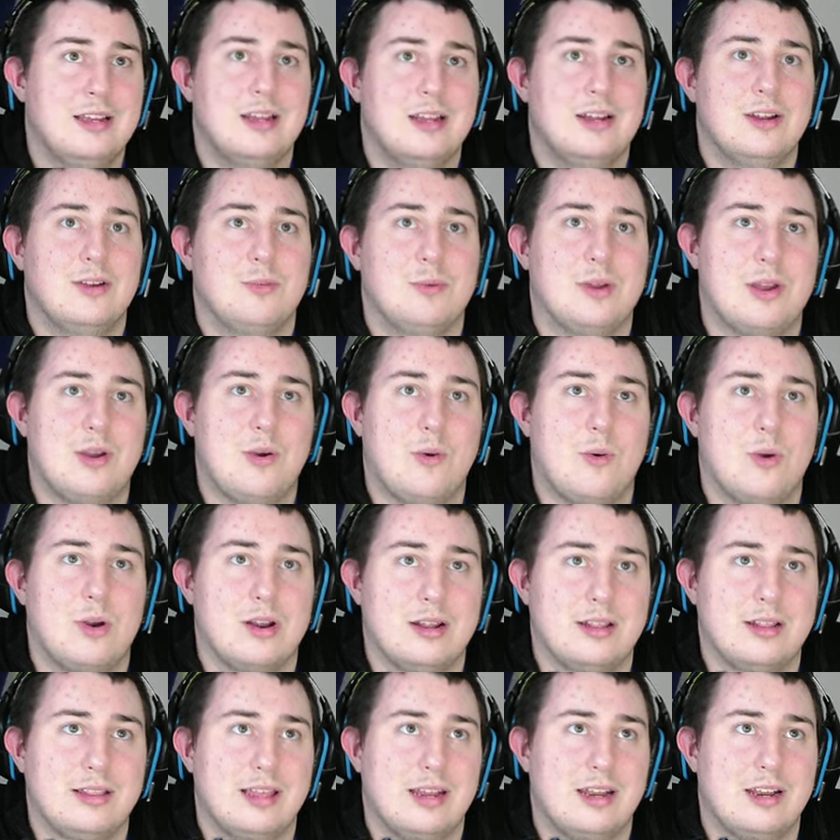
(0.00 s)
recording,
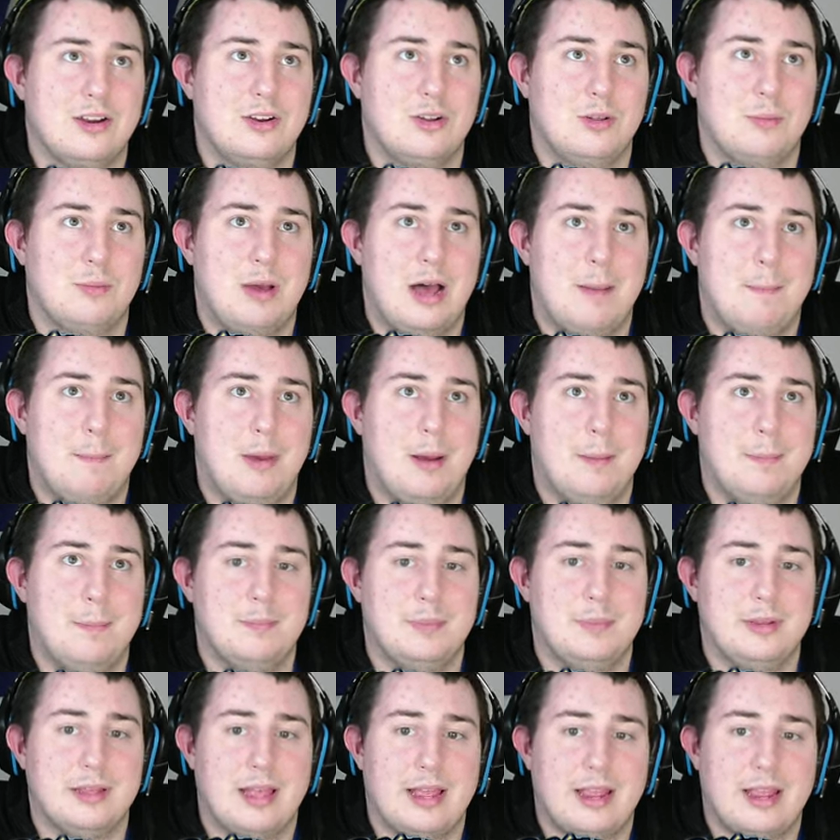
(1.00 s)
that it'll pop up and be like,